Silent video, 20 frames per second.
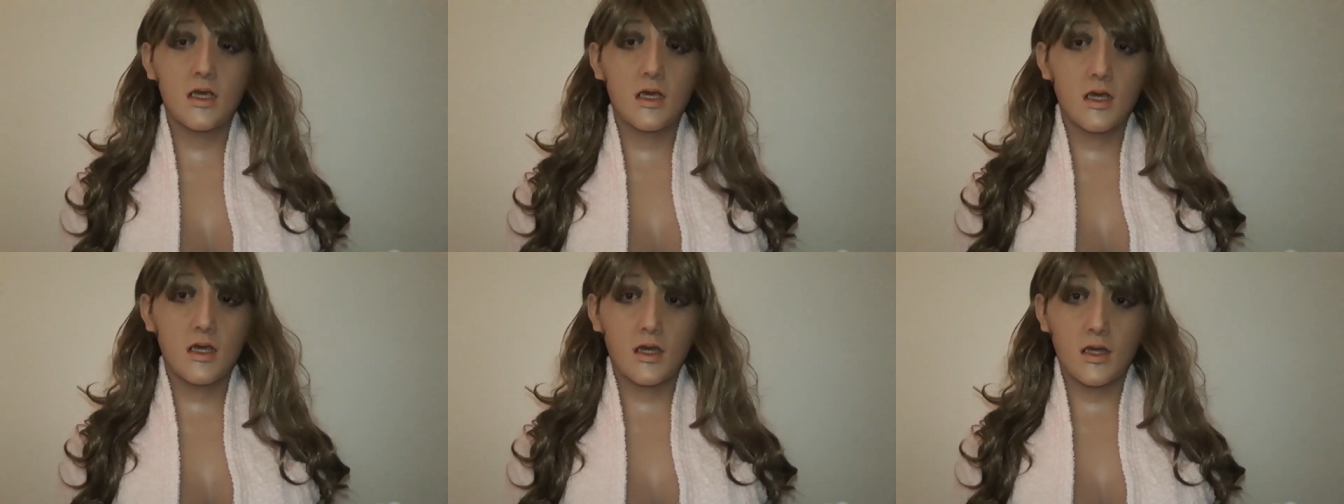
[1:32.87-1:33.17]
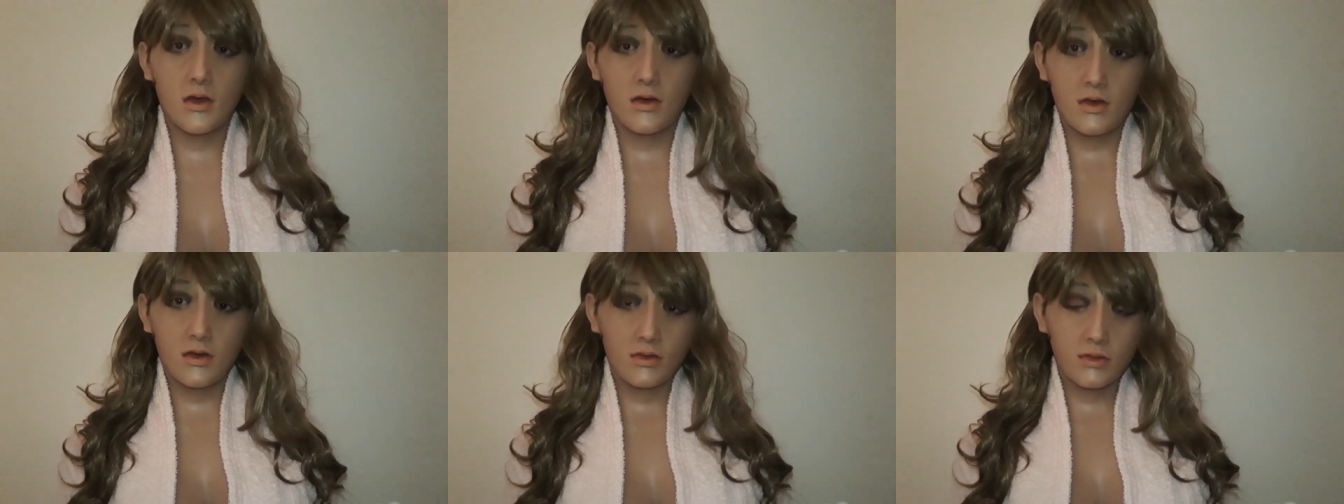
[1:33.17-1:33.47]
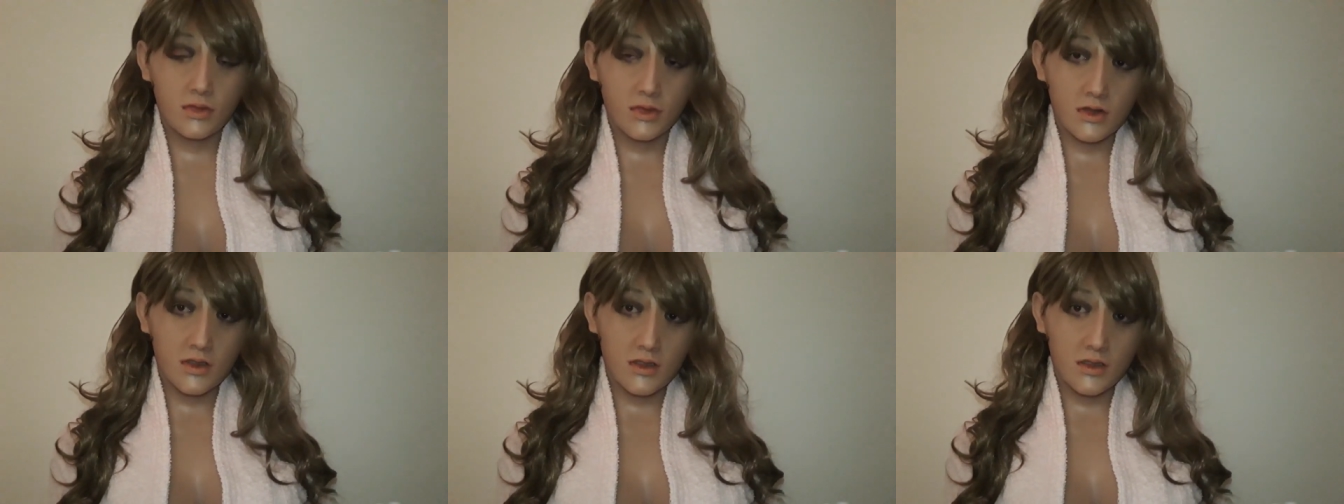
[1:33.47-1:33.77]
How I'm
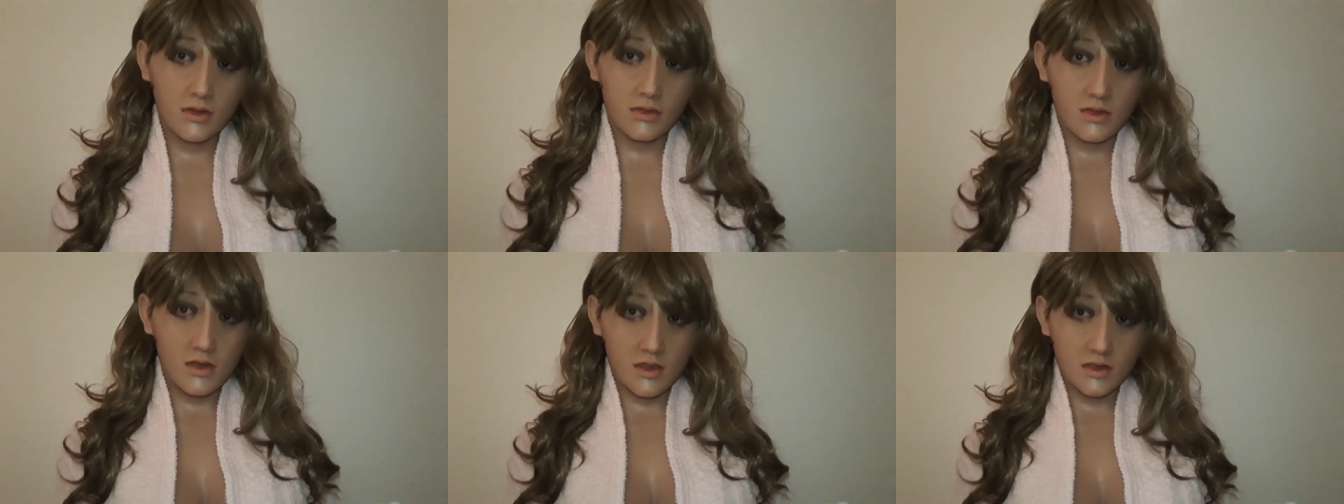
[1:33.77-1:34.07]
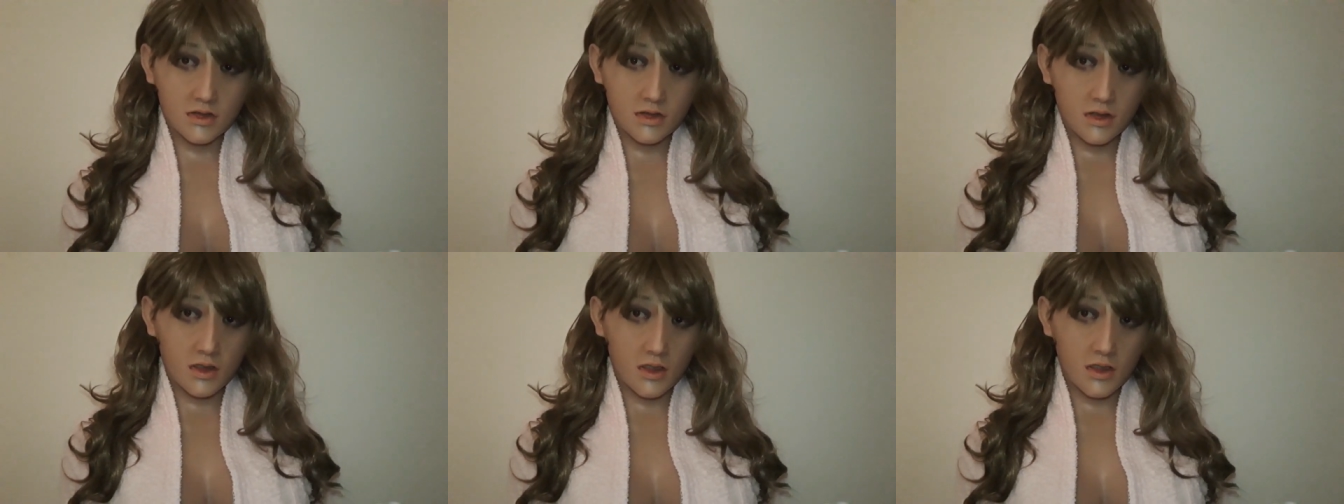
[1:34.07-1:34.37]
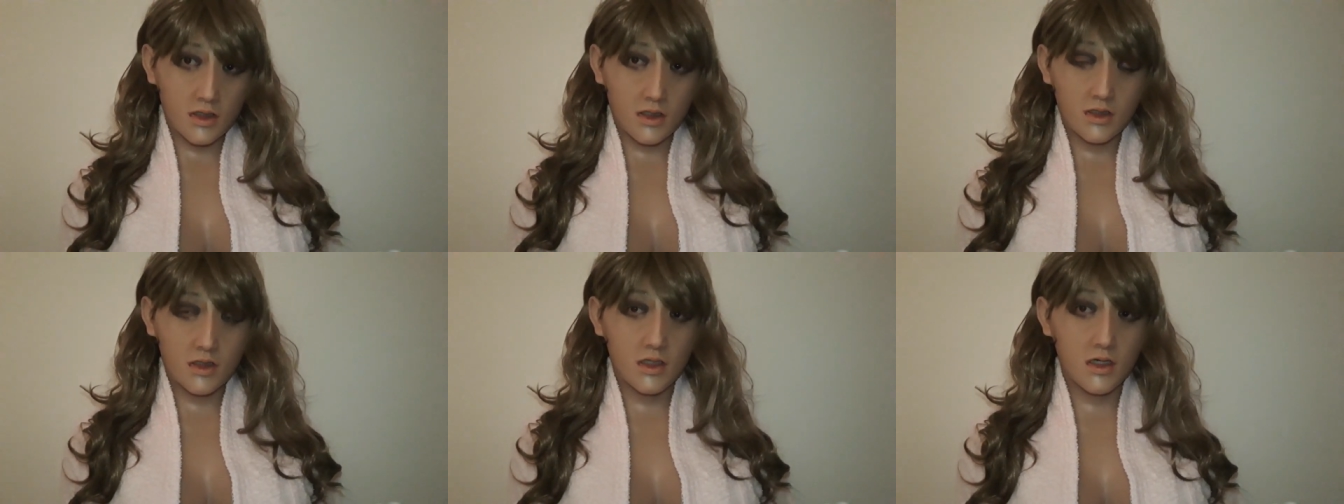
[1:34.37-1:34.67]
putting the mask on
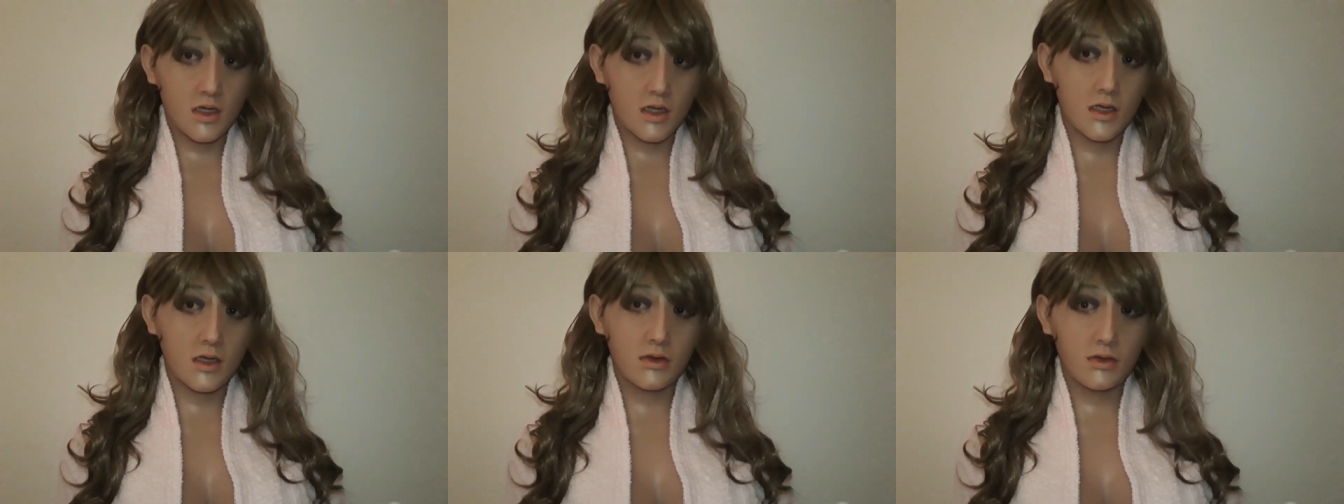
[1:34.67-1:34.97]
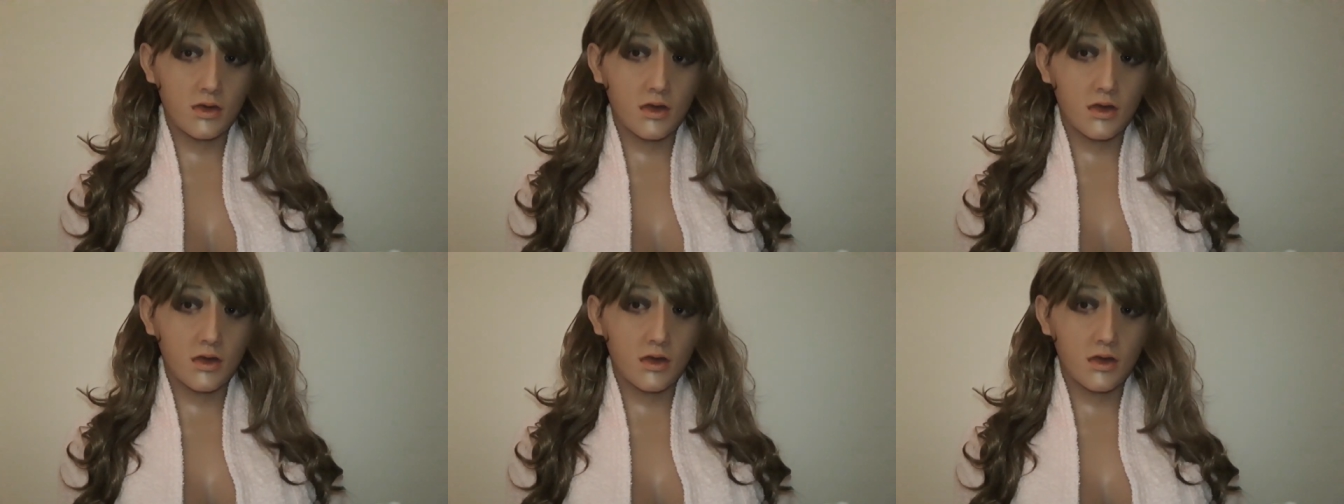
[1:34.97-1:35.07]
and how